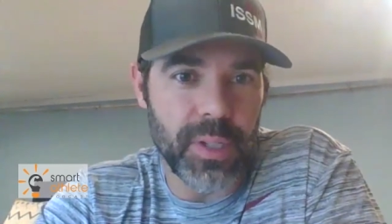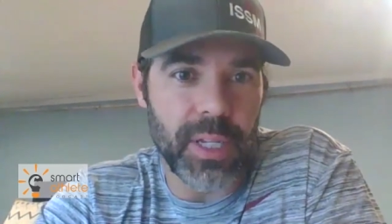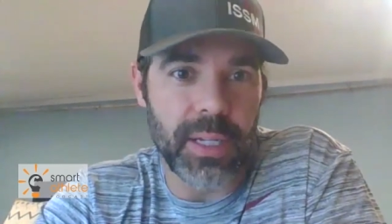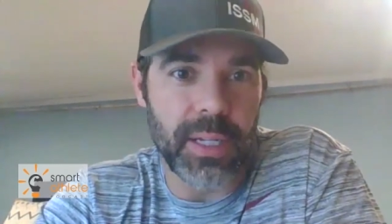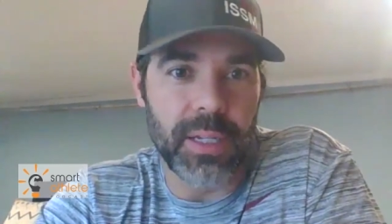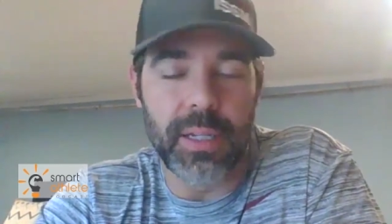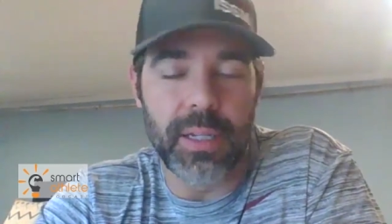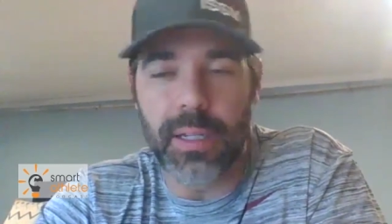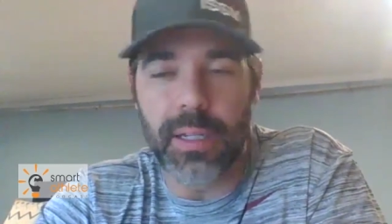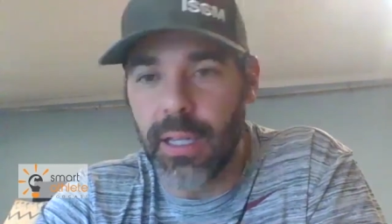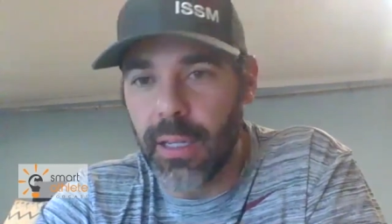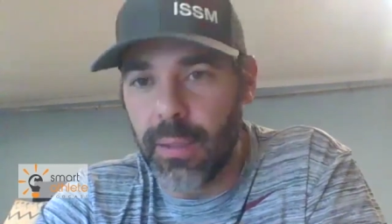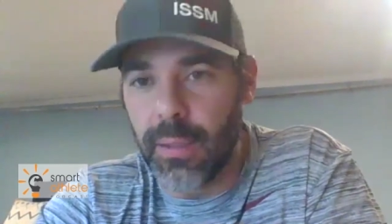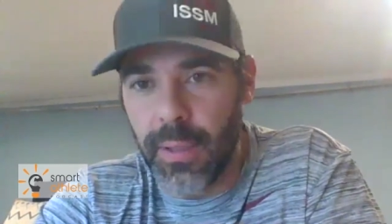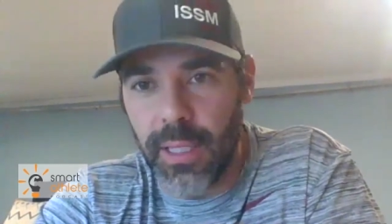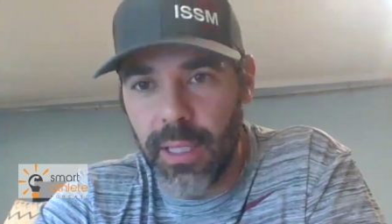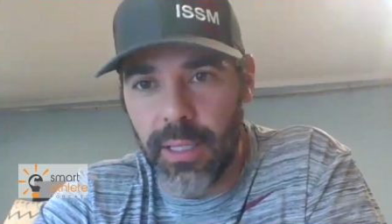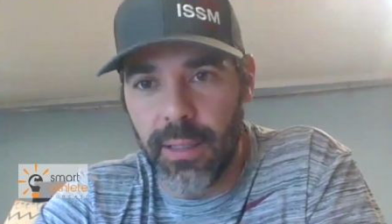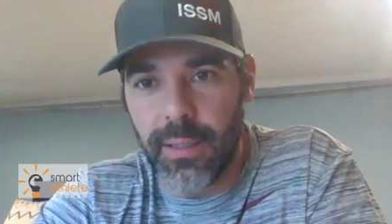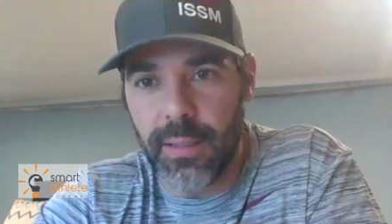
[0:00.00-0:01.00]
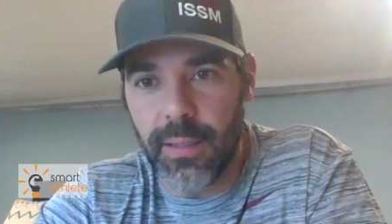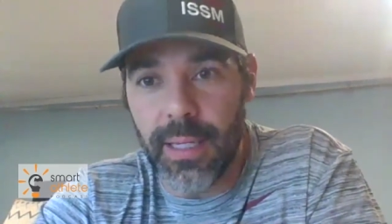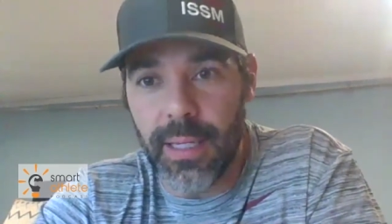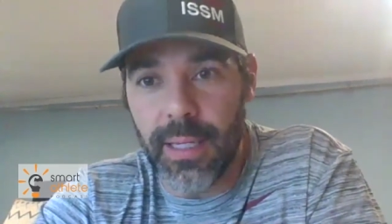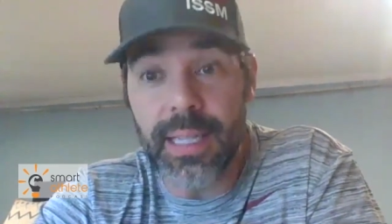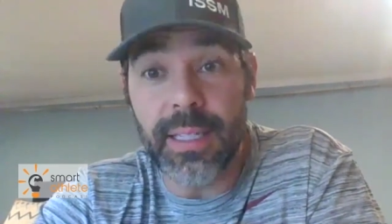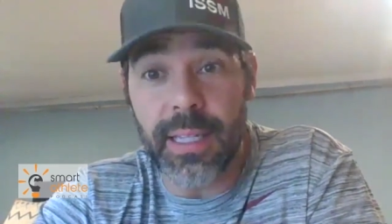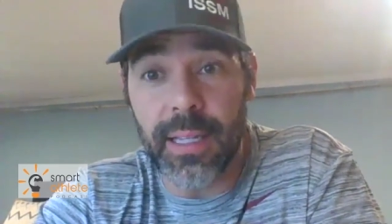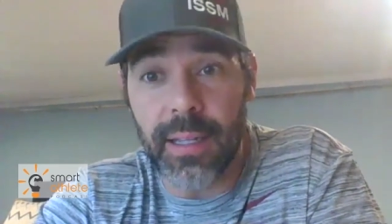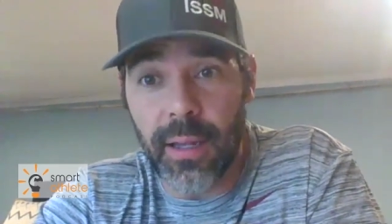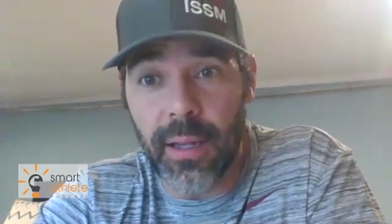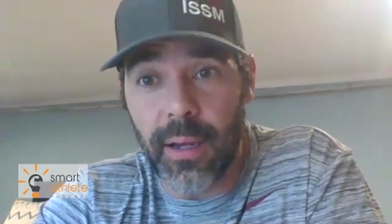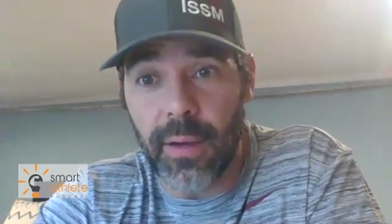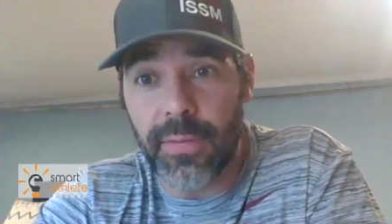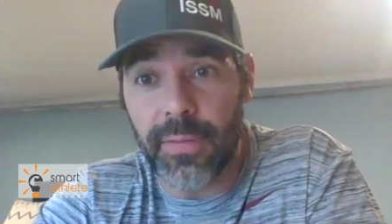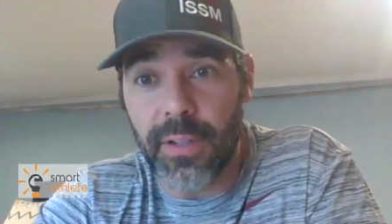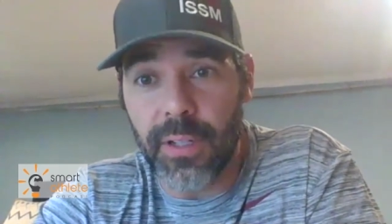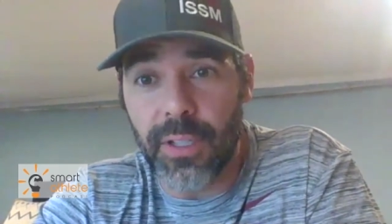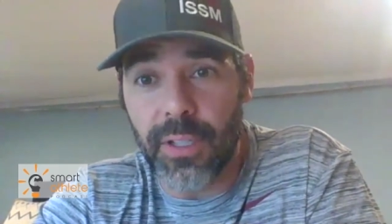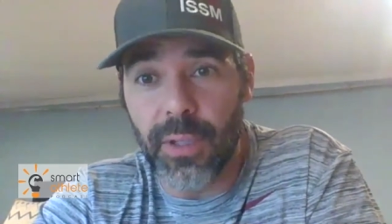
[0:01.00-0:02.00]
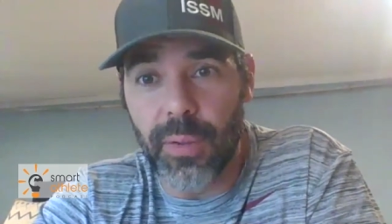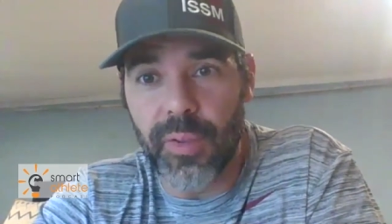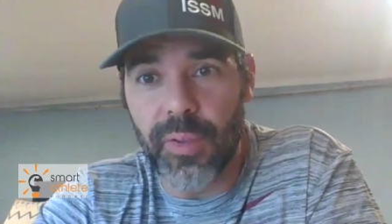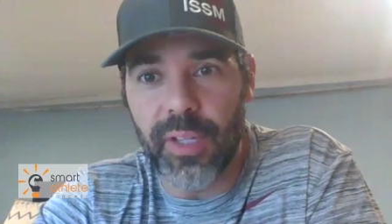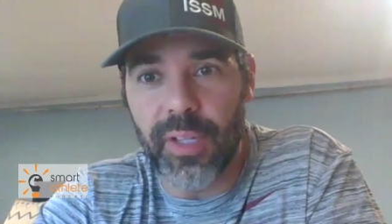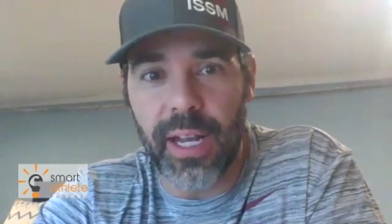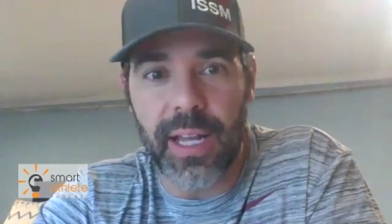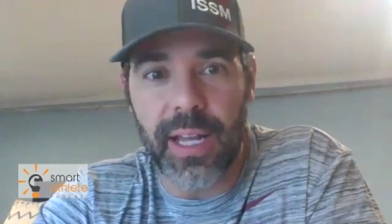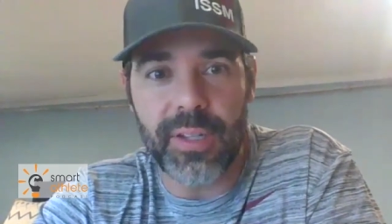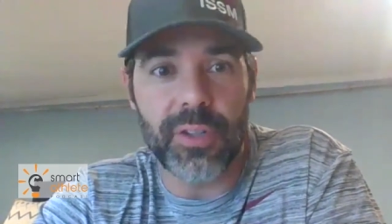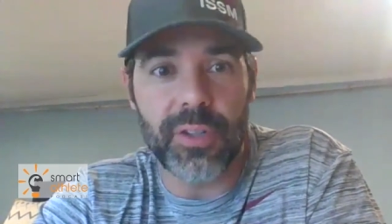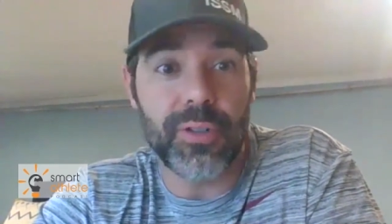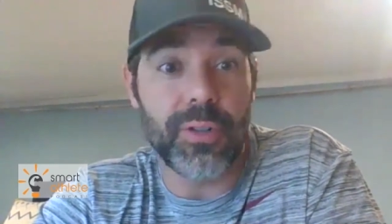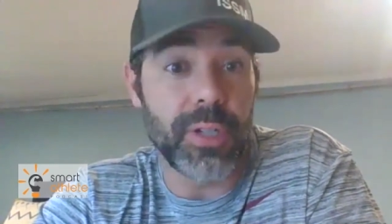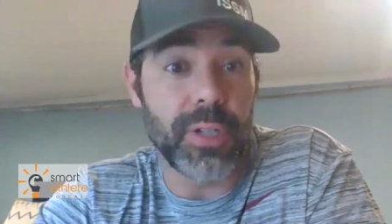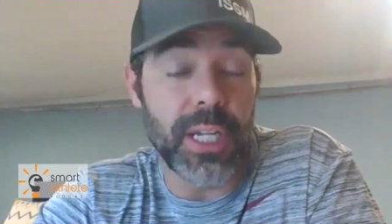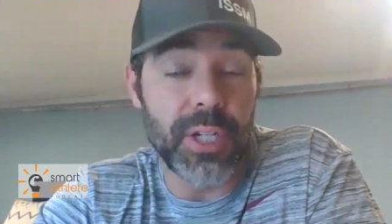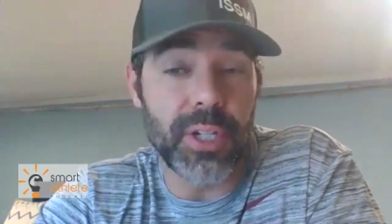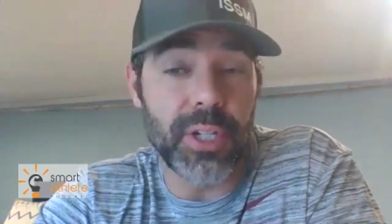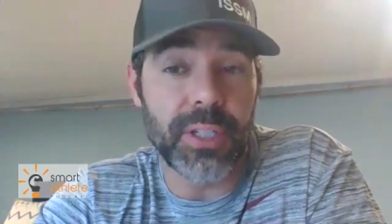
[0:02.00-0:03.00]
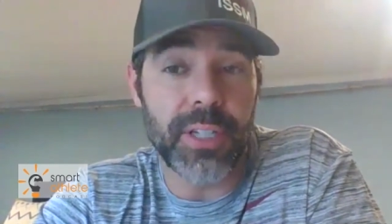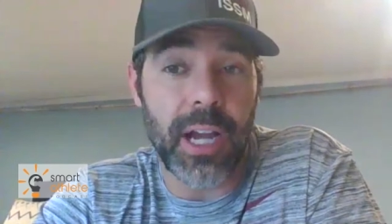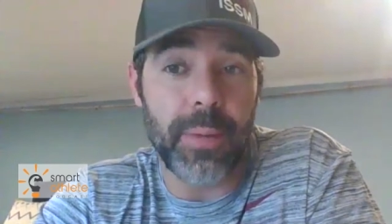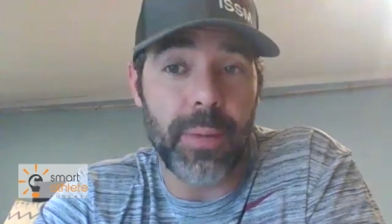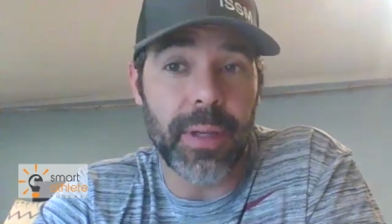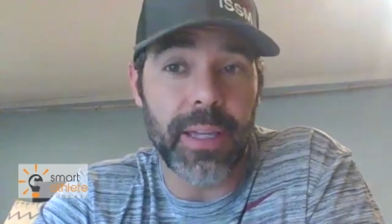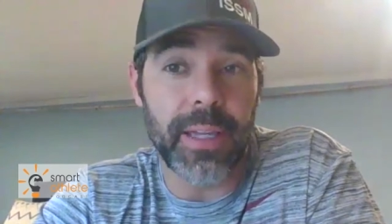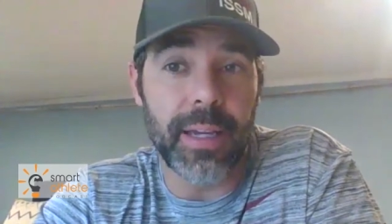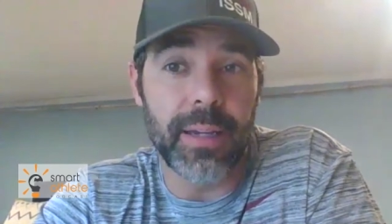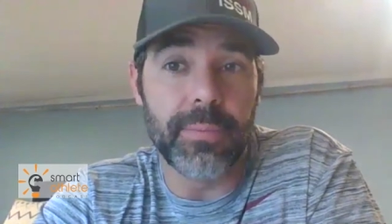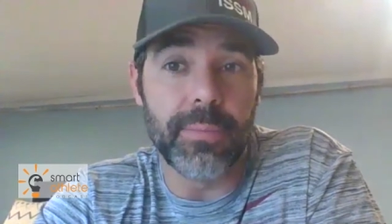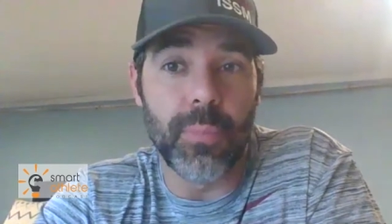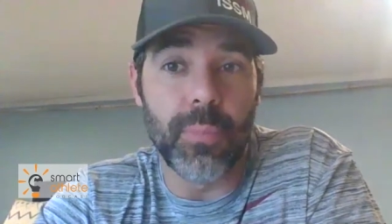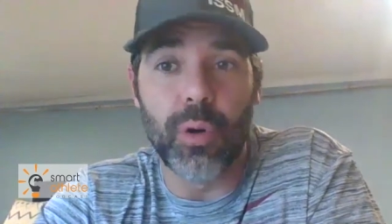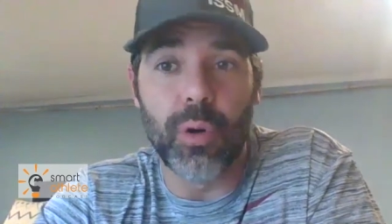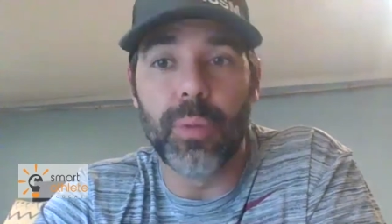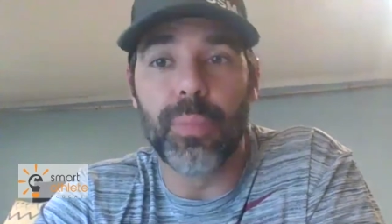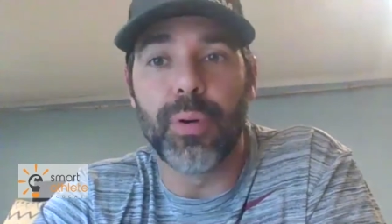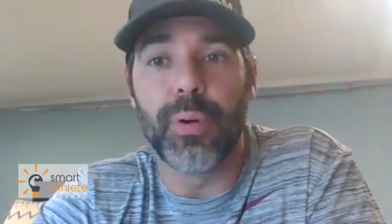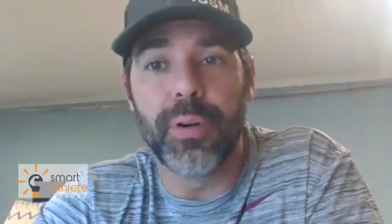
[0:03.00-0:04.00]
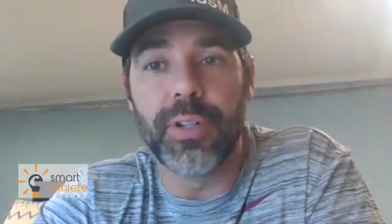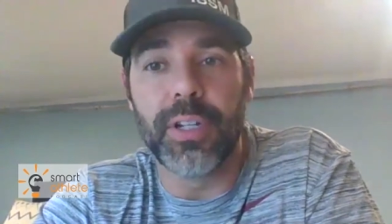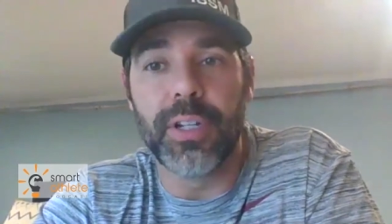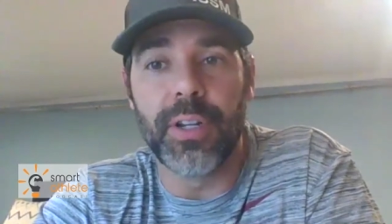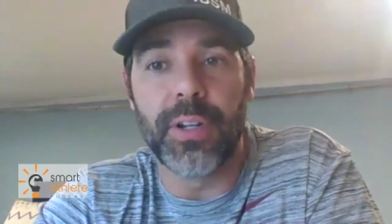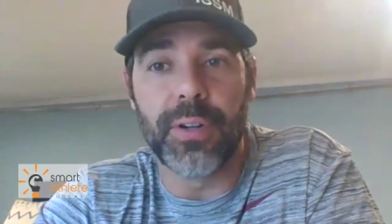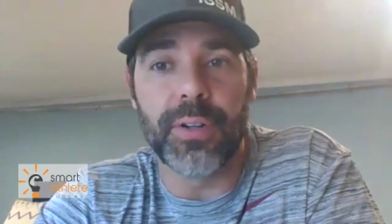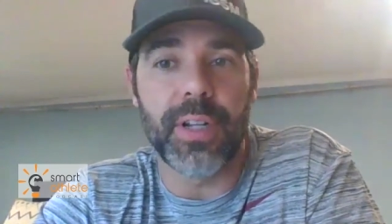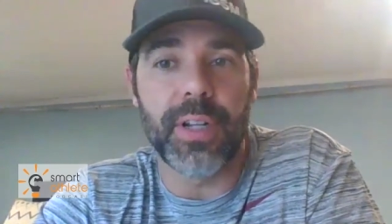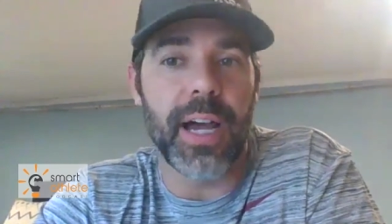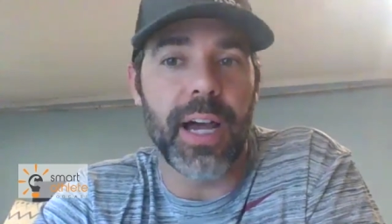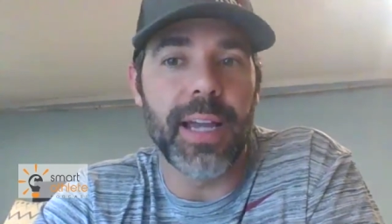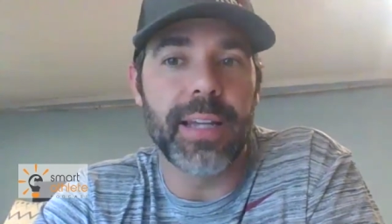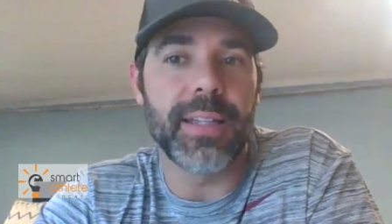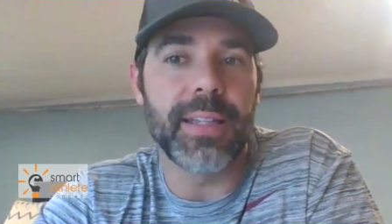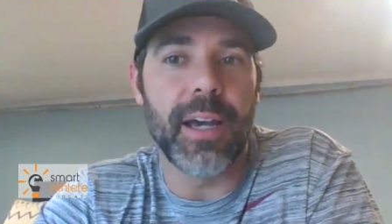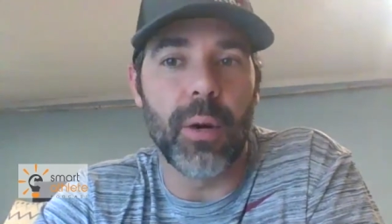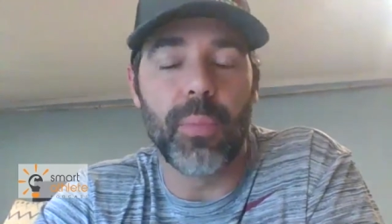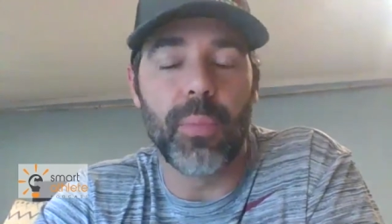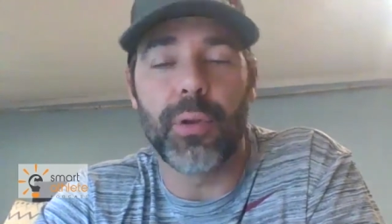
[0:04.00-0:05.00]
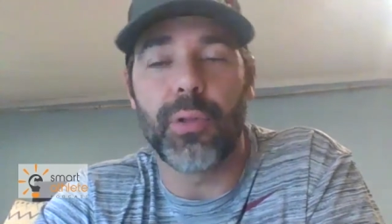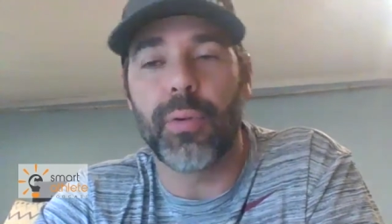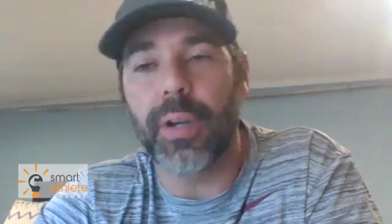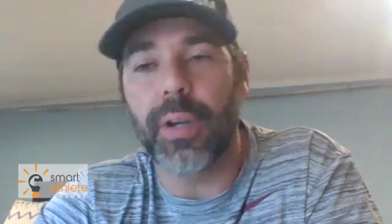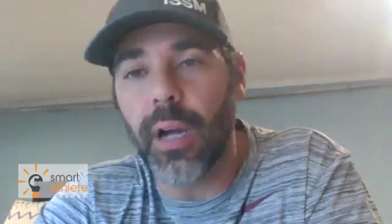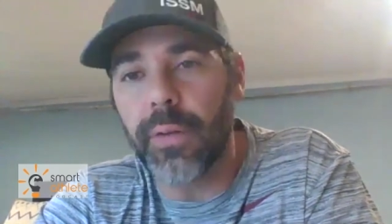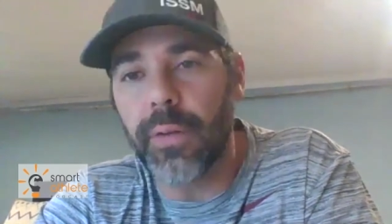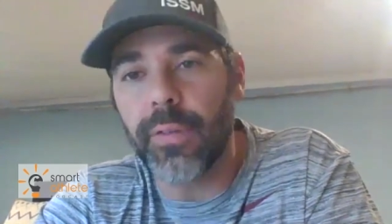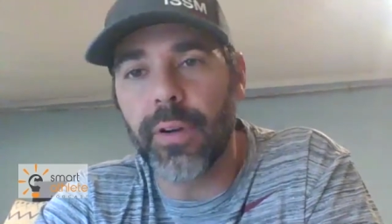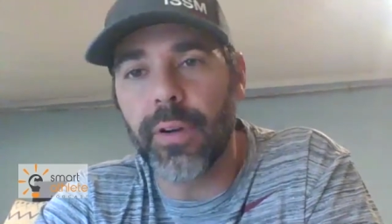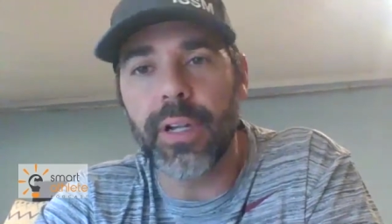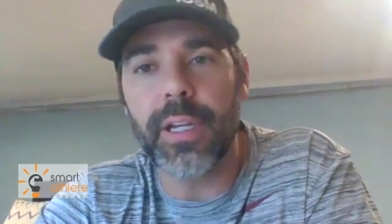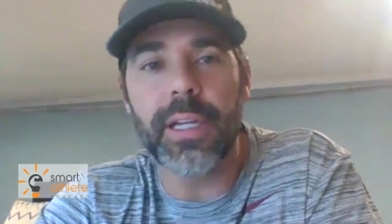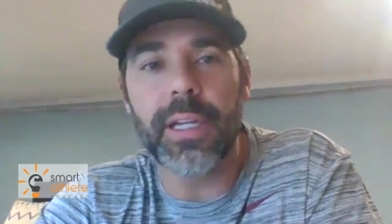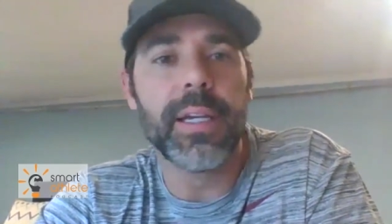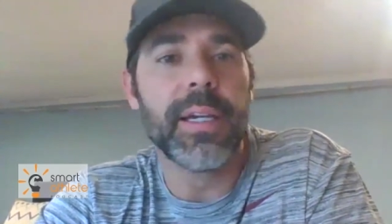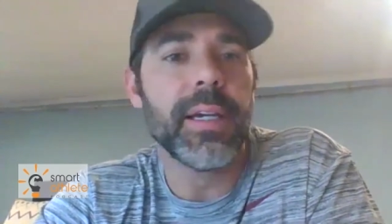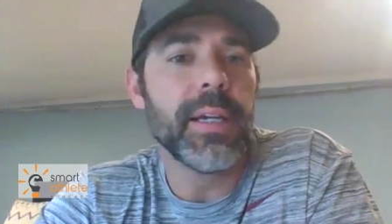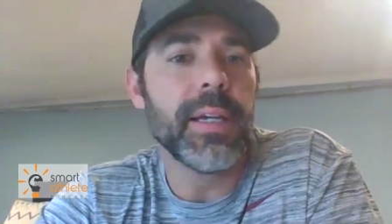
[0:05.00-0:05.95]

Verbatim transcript: and it'd be easy enough to use that as a strategic time to get more protein in your diet to help with recovery,